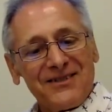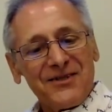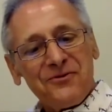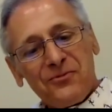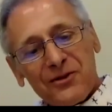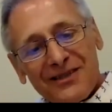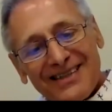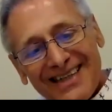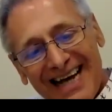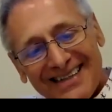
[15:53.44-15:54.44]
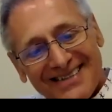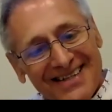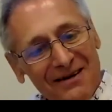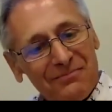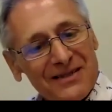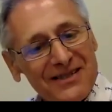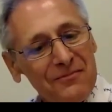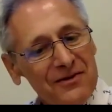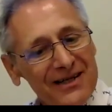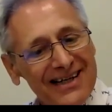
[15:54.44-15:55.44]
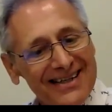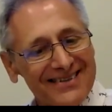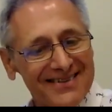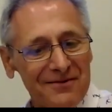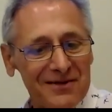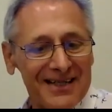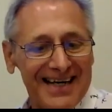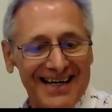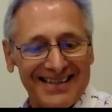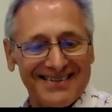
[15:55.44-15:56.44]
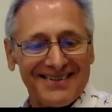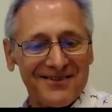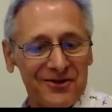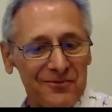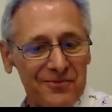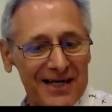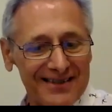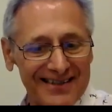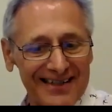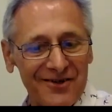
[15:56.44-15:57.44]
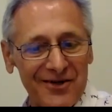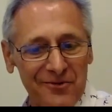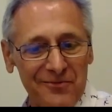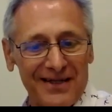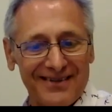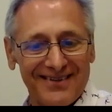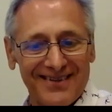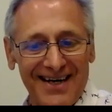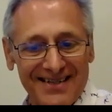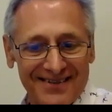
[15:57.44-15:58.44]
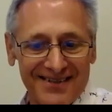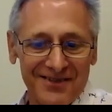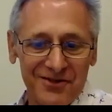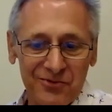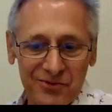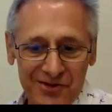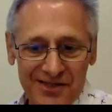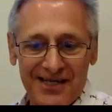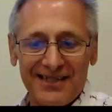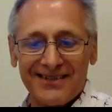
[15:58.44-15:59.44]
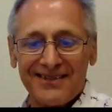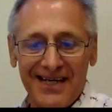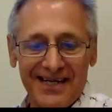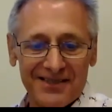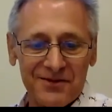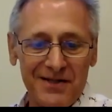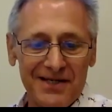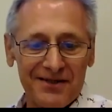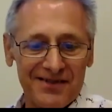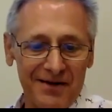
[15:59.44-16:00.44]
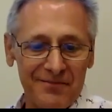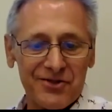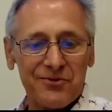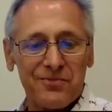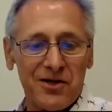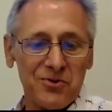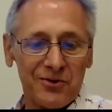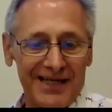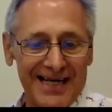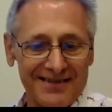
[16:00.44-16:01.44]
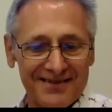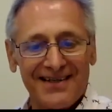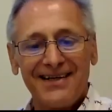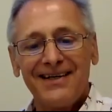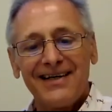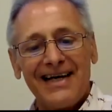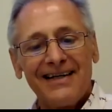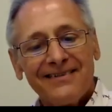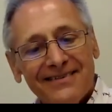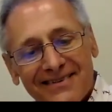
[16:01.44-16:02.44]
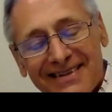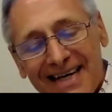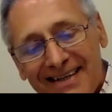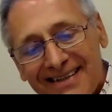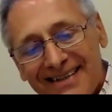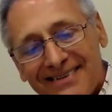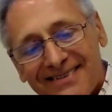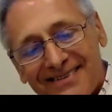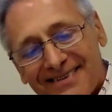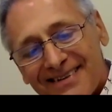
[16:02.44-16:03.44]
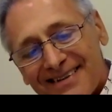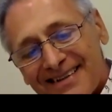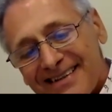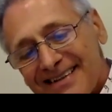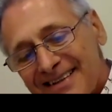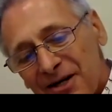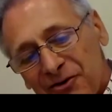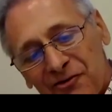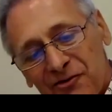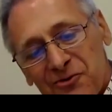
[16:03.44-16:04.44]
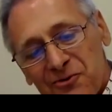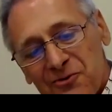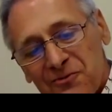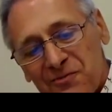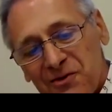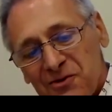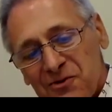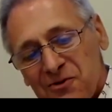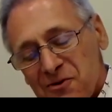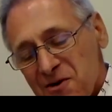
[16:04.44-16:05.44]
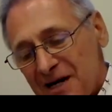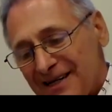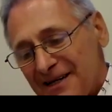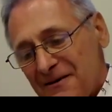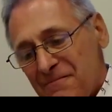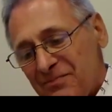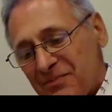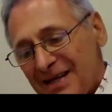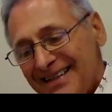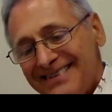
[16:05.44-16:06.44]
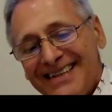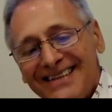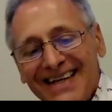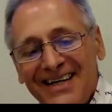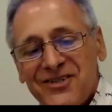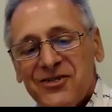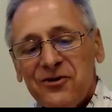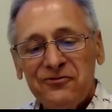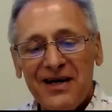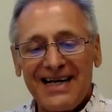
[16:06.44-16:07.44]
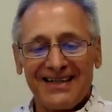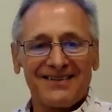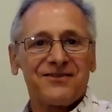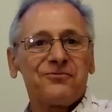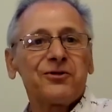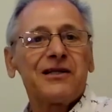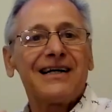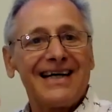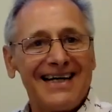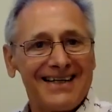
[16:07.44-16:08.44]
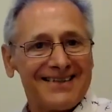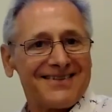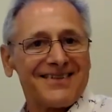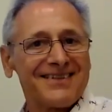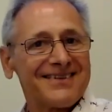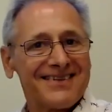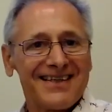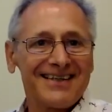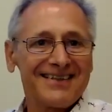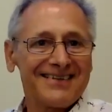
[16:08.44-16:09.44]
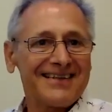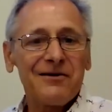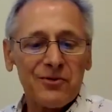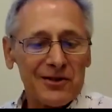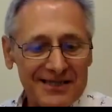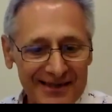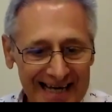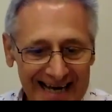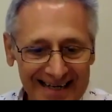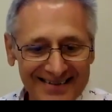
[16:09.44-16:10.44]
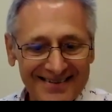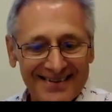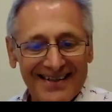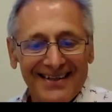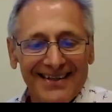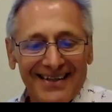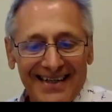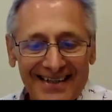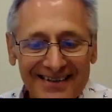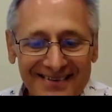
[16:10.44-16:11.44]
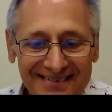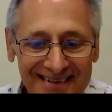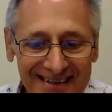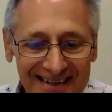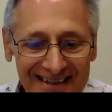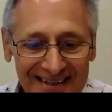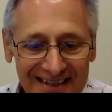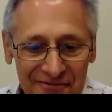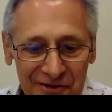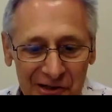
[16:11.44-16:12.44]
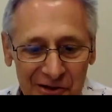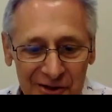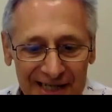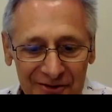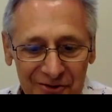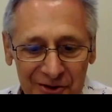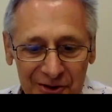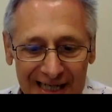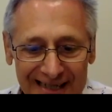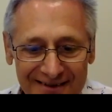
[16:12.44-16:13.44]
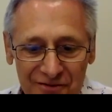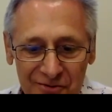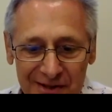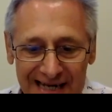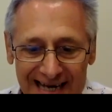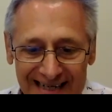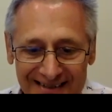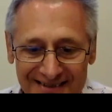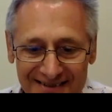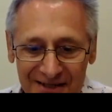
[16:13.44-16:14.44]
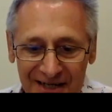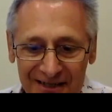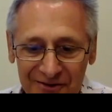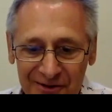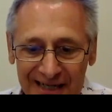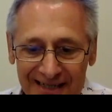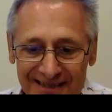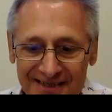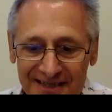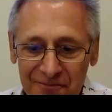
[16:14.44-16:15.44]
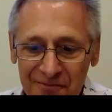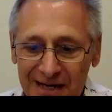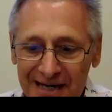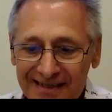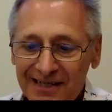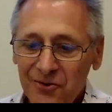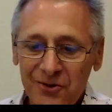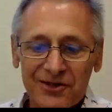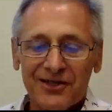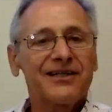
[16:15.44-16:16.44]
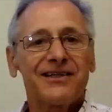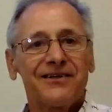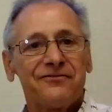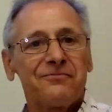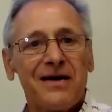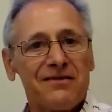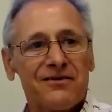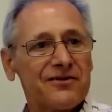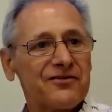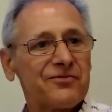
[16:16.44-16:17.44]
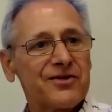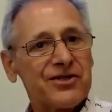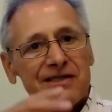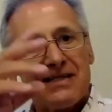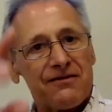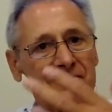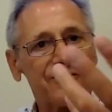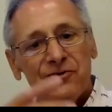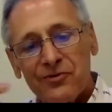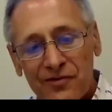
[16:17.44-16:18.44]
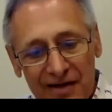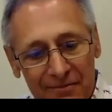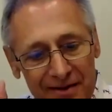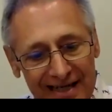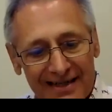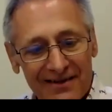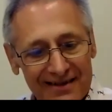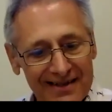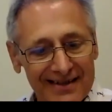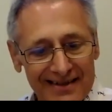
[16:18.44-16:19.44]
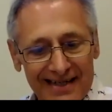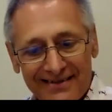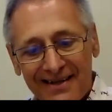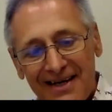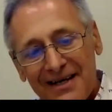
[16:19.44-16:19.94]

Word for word: So what ends up is something like stabbing X is not a practically recommended task as it would result in the X being damaged or broken. Yes. And then it uh, goes to, to um, the attention of X. What are X and, and elaborates some X? And uh, if you're looking to connect three eggs uh, together in some way, there are alternative methods, which has nothing to do with stabbing. And and then then.